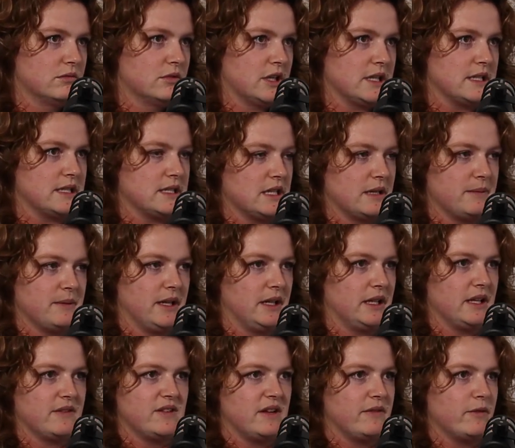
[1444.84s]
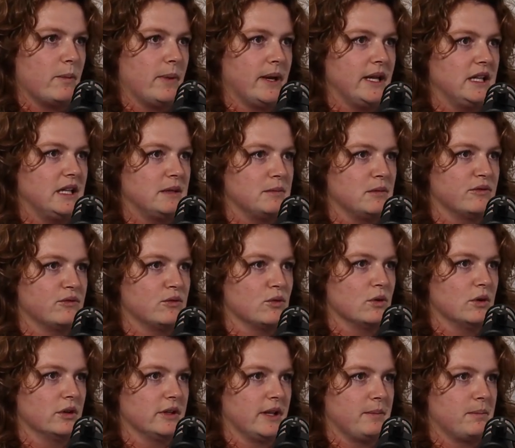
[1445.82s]
Because, I mean, they've never been there
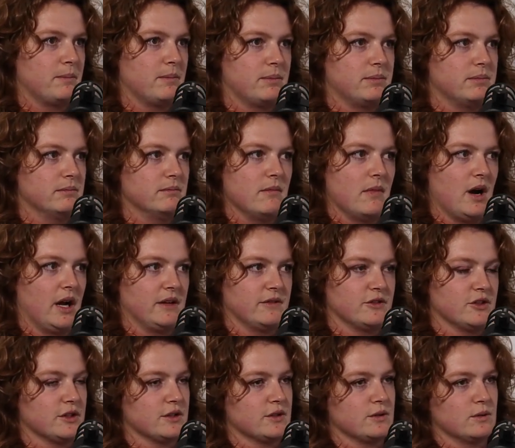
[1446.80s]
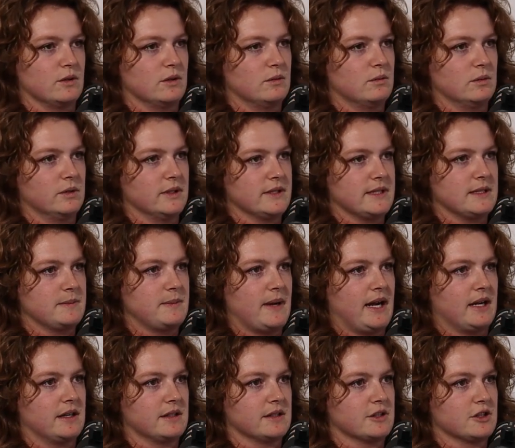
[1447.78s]
before. They might have just thought, well, this is
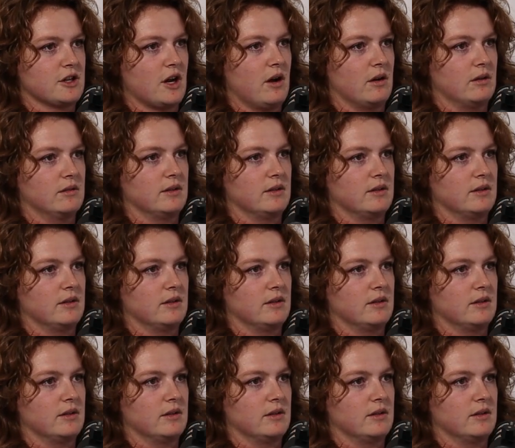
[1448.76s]
part of the show.